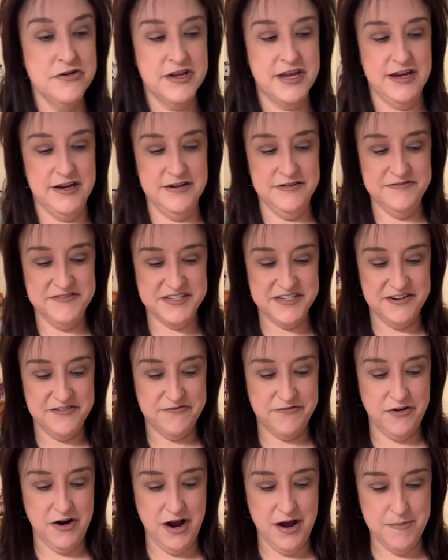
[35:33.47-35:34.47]
gift
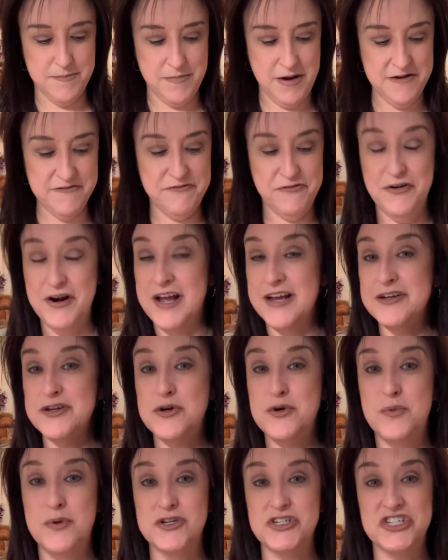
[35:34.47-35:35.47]
from a friend
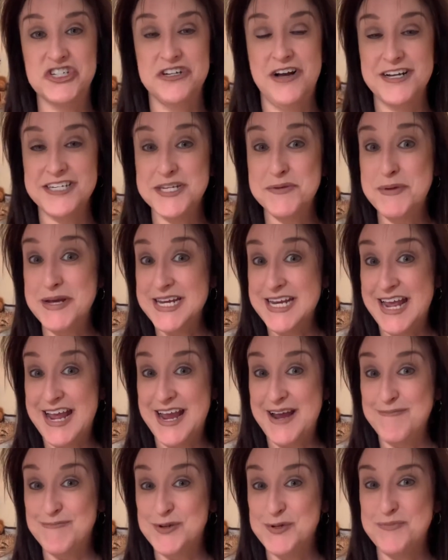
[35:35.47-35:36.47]
who wished not to be
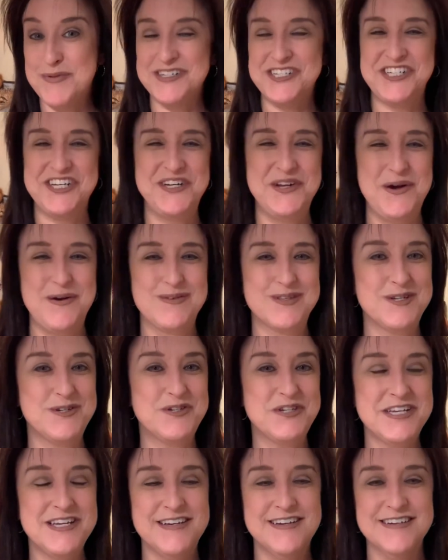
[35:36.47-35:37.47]
named, but she knows who
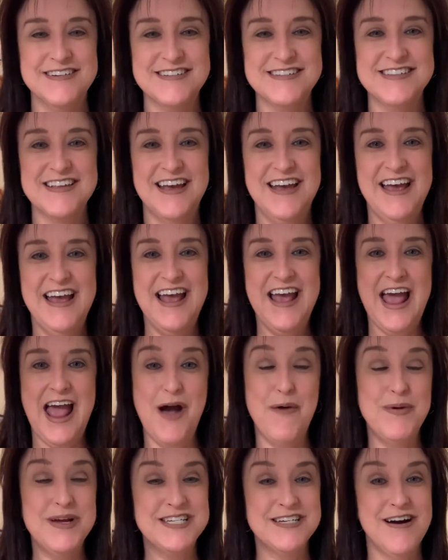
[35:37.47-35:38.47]
she is.
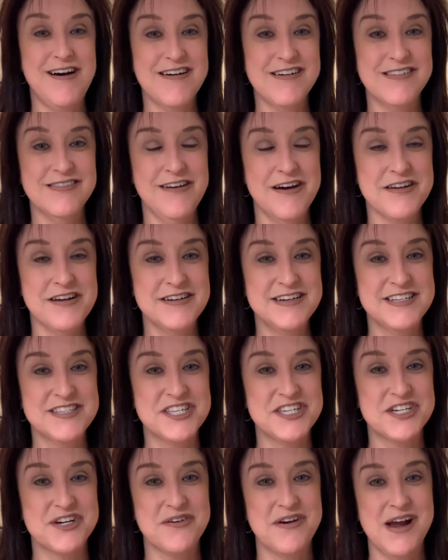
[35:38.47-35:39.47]
And we talk a lot on
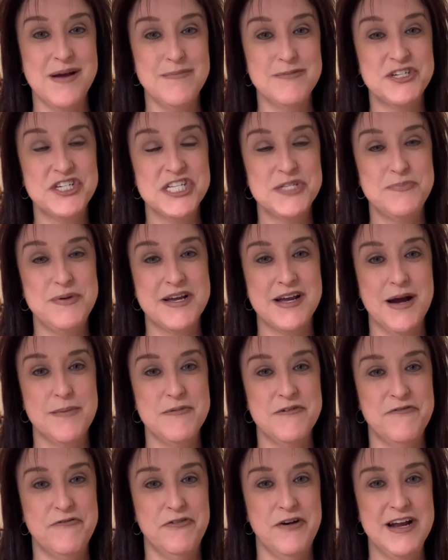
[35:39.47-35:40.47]
Instagram. She's become
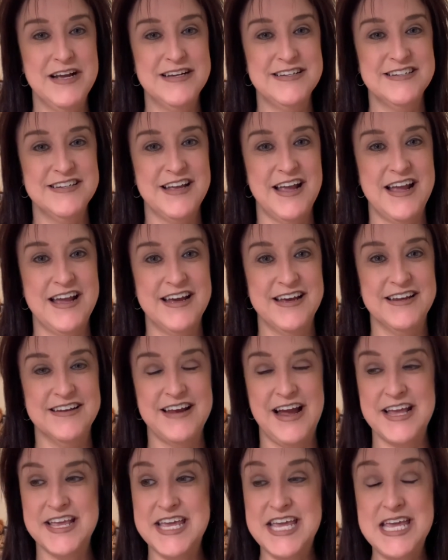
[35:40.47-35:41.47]
a friend and
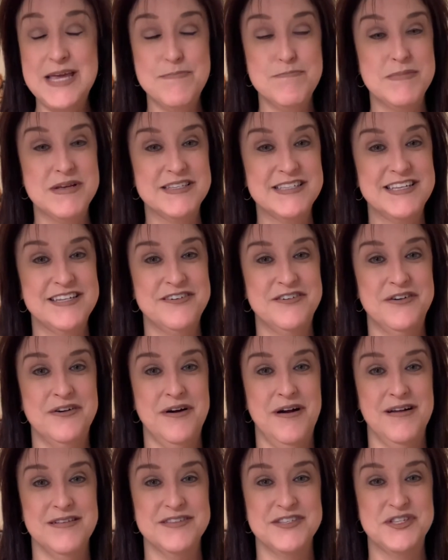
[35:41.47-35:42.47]
I keep missing her
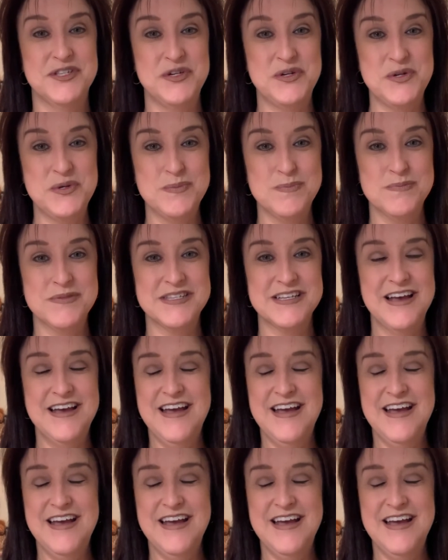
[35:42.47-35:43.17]
on Zooms.